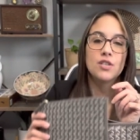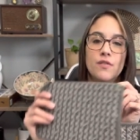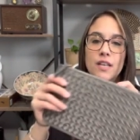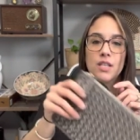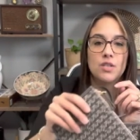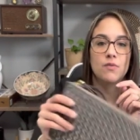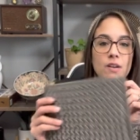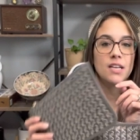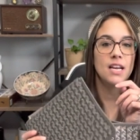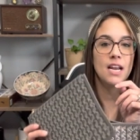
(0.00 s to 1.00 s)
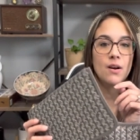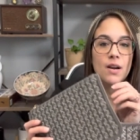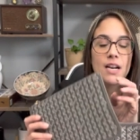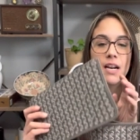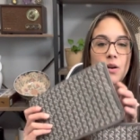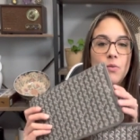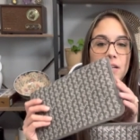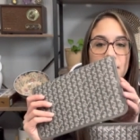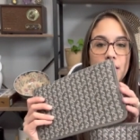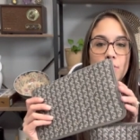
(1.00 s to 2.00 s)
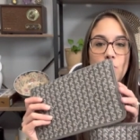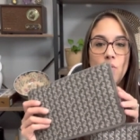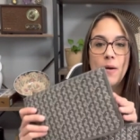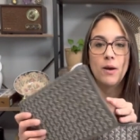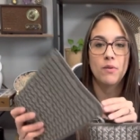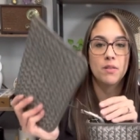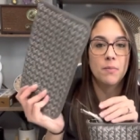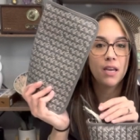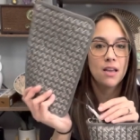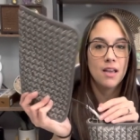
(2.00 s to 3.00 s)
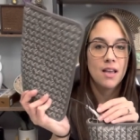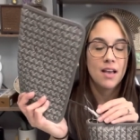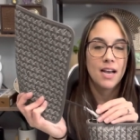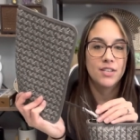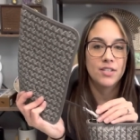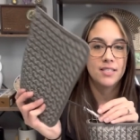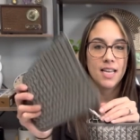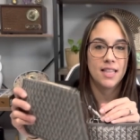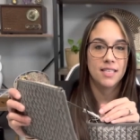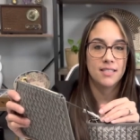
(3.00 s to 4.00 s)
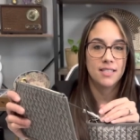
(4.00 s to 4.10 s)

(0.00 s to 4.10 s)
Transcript: if I need to run an errand and I don't want to take the whole bag with me, I just take this